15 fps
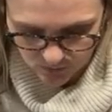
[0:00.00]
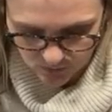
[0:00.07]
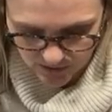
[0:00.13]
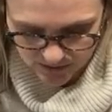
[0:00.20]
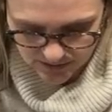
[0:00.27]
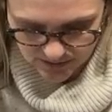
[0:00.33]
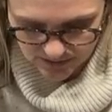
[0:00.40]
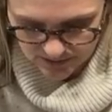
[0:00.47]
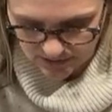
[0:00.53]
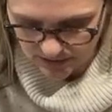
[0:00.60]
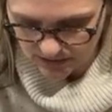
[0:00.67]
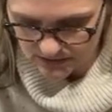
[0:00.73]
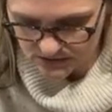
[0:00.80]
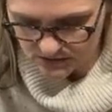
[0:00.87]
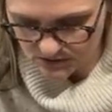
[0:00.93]
one thing that
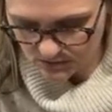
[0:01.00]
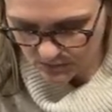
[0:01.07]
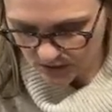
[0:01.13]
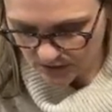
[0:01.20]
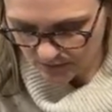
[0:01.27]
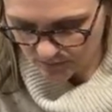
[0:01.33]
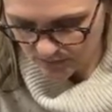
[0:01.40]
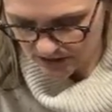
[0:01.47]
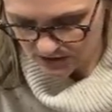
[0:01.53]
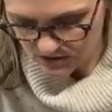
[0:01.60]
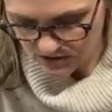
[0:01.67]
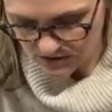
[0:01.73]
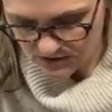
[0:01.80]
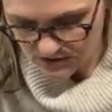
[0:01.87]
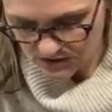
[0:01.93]
I do want to
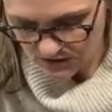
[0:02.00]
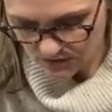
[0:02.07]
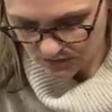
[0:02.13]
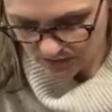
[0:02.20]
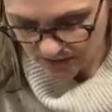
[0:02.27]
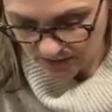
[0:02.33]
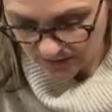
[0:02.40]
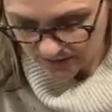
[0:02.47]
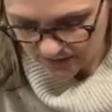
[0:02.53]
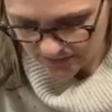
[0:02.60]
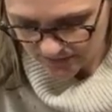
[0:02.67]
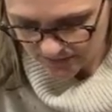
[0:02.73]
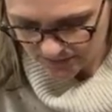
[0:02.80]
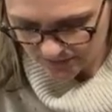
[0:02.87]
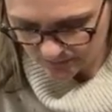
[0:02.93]
mention to you
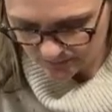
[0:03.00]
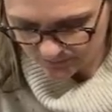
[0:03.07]
is